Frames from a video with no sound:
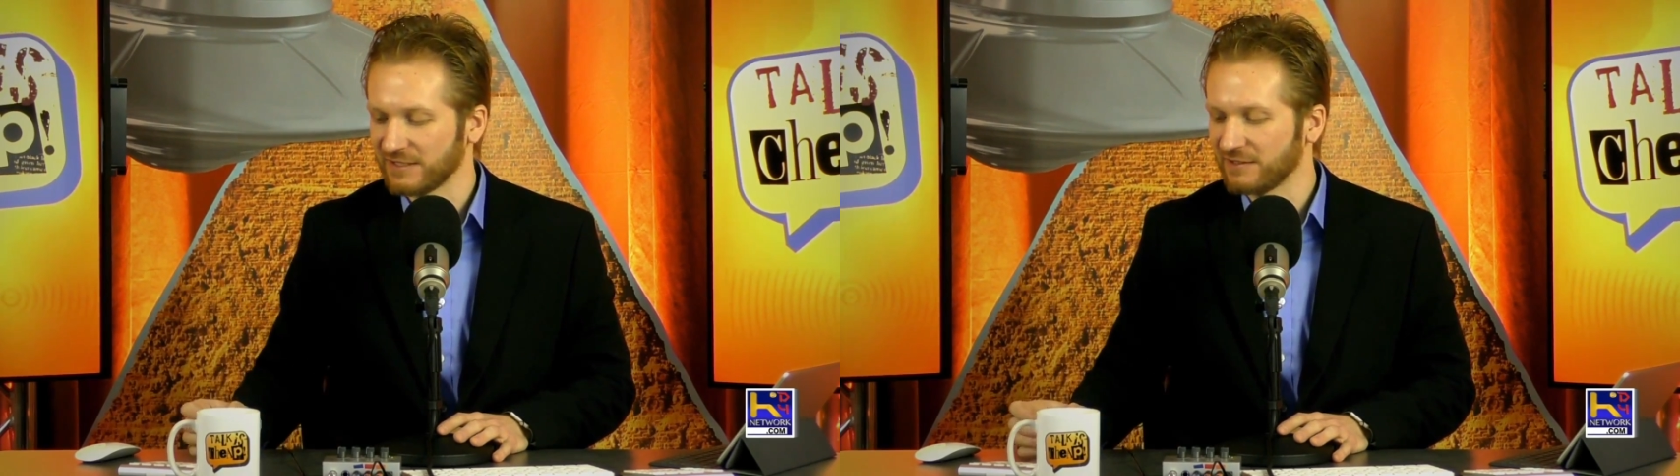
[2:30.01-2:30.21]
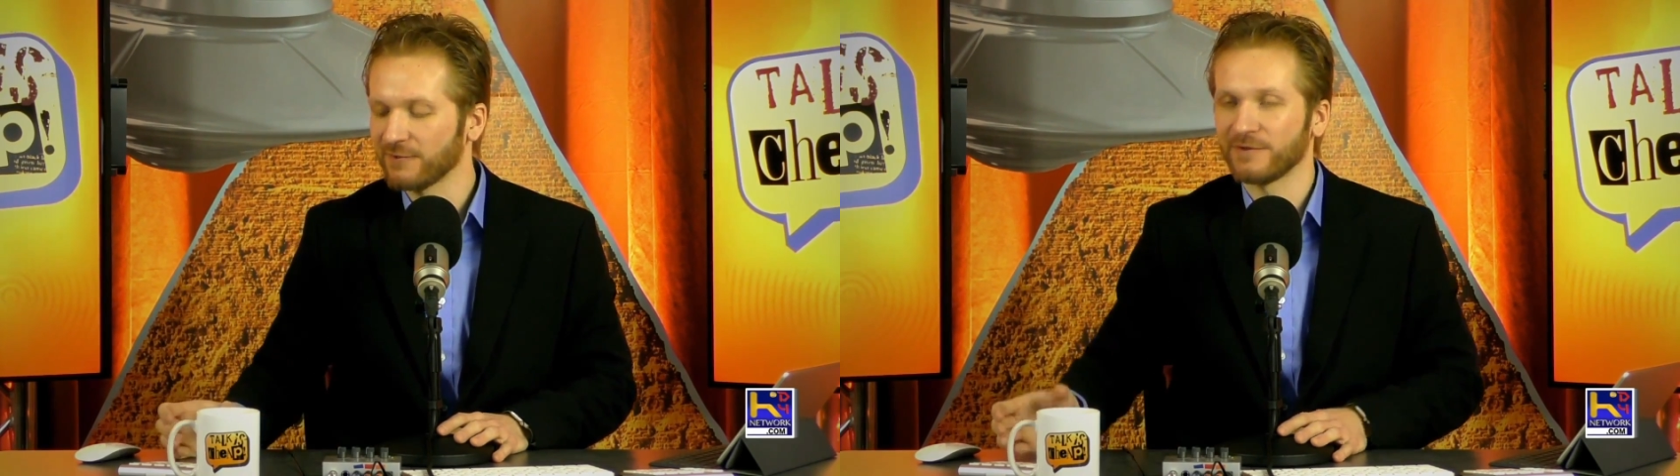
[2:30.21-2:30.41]

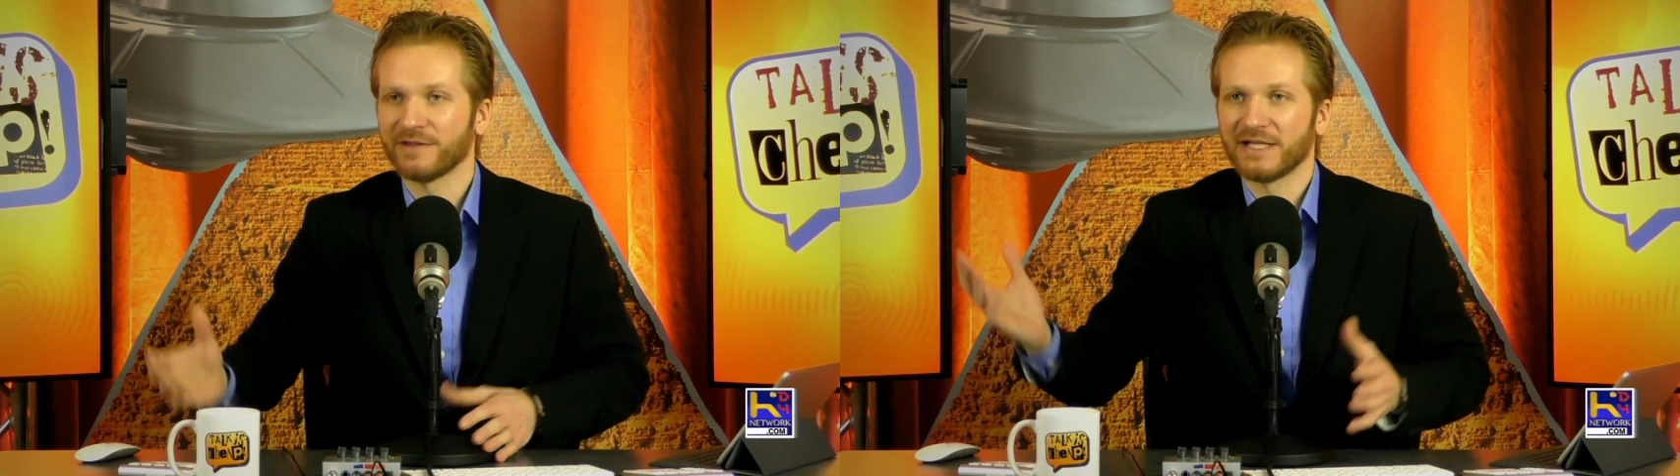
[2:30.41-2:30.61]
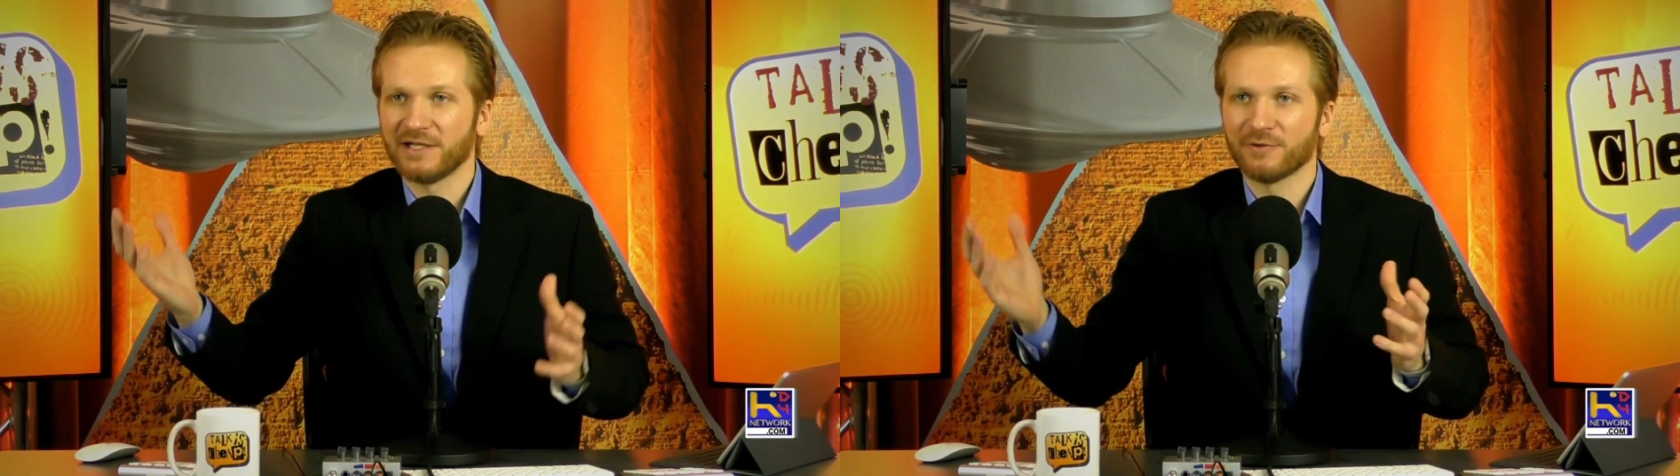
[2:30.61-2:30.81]

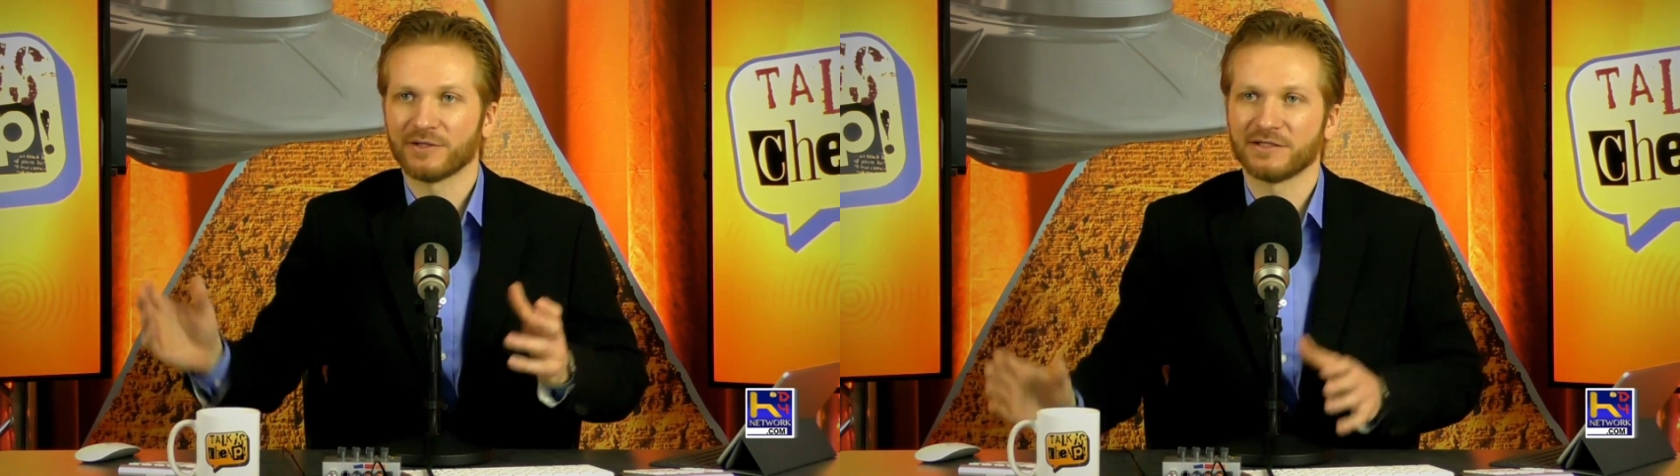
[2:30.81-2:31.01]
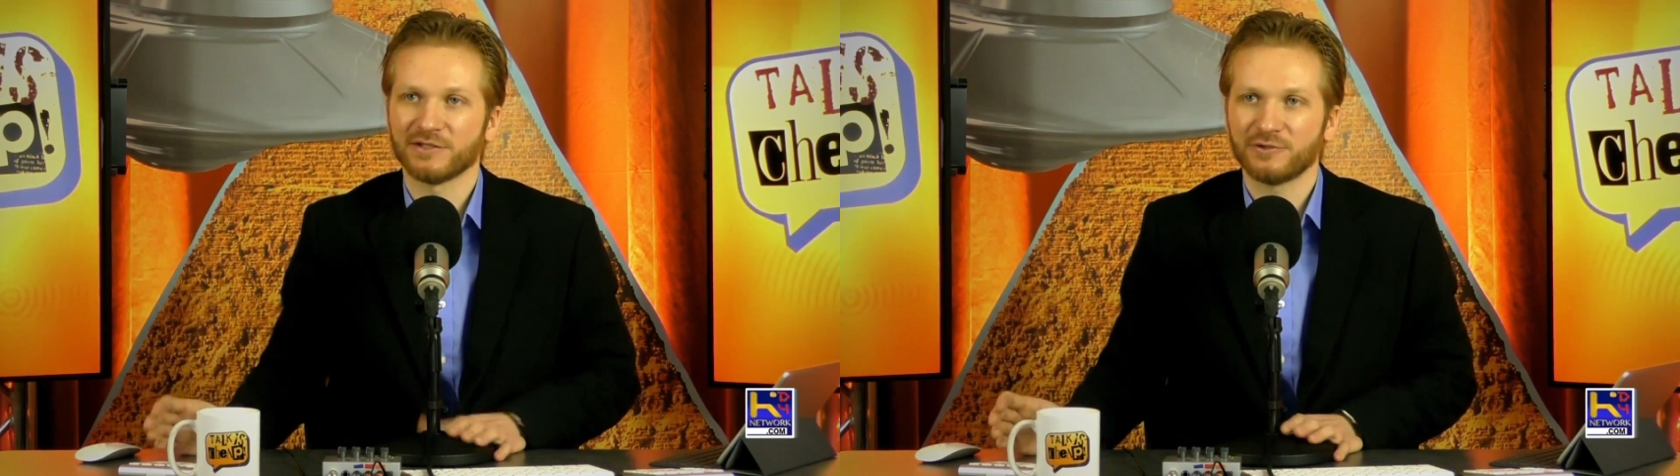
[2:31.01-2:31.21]
and they don't,
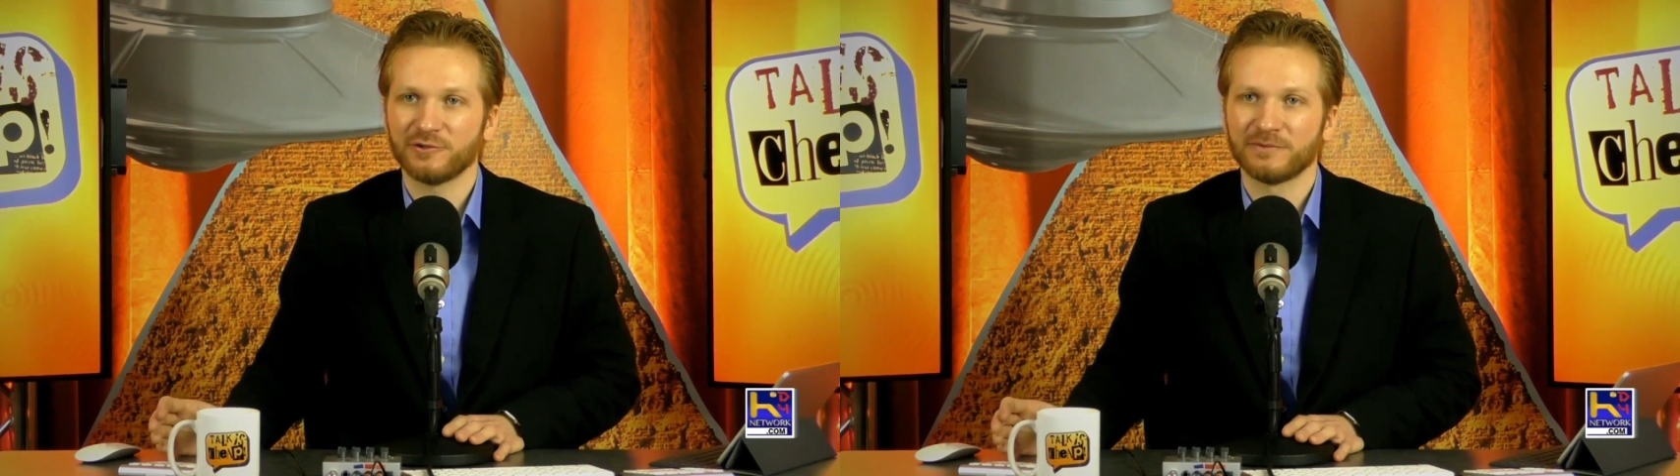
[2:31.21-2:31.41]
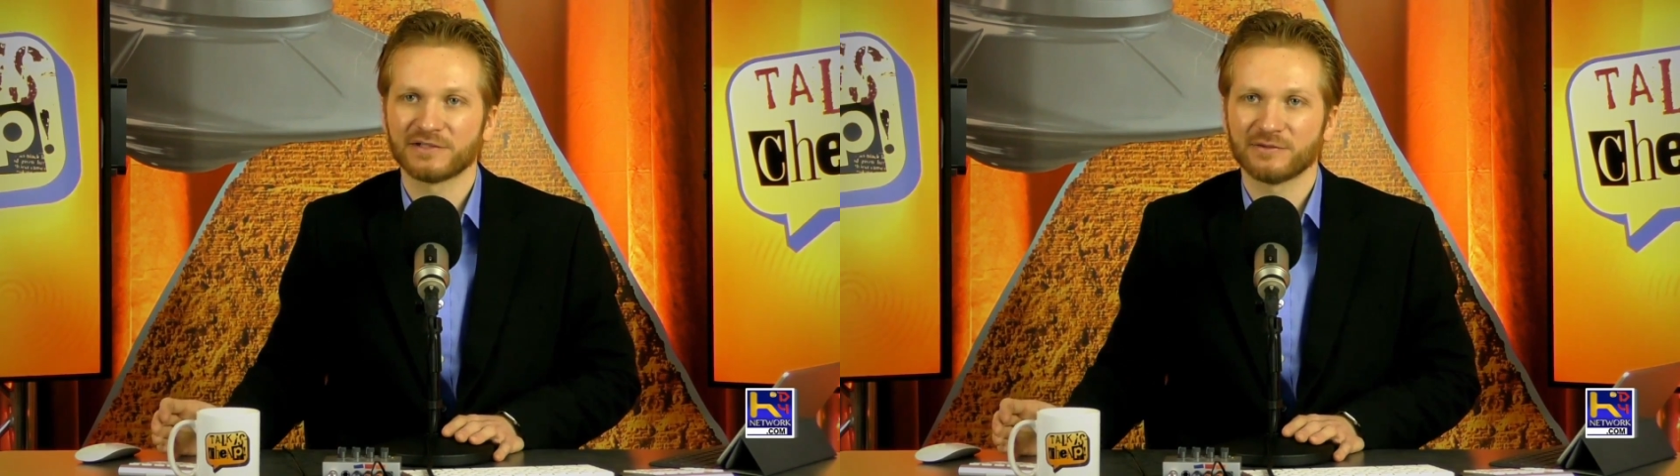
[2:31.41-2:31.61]
and
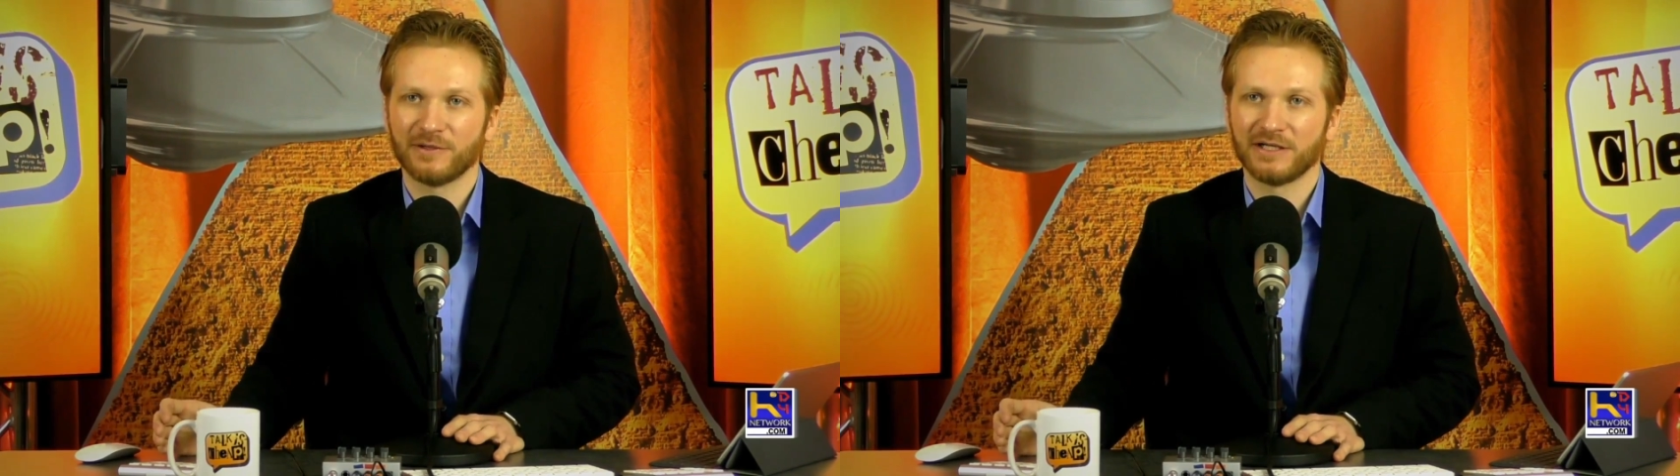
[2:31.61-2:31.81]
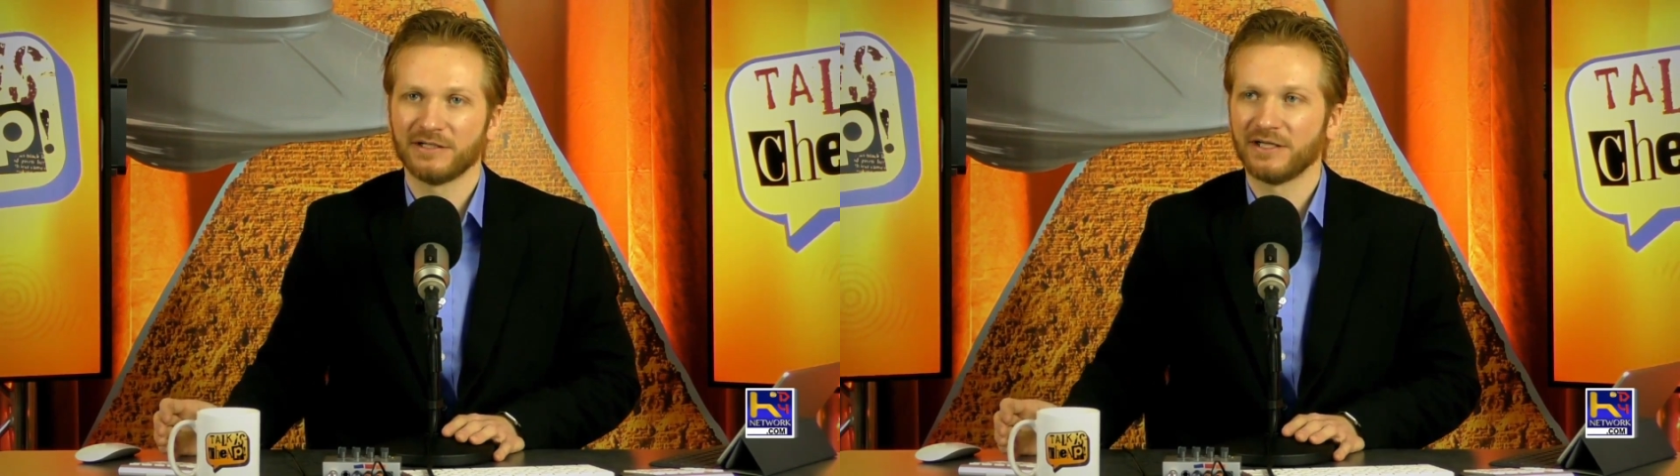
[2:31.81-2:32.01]
YouTube doesn't
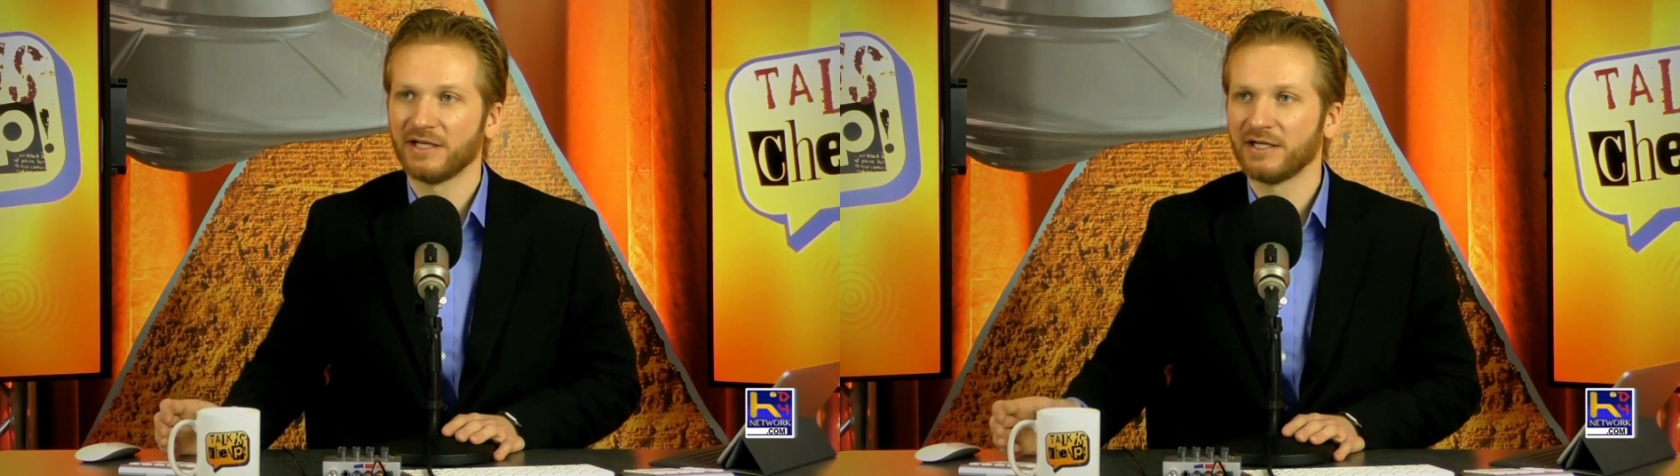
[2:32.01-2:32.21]
want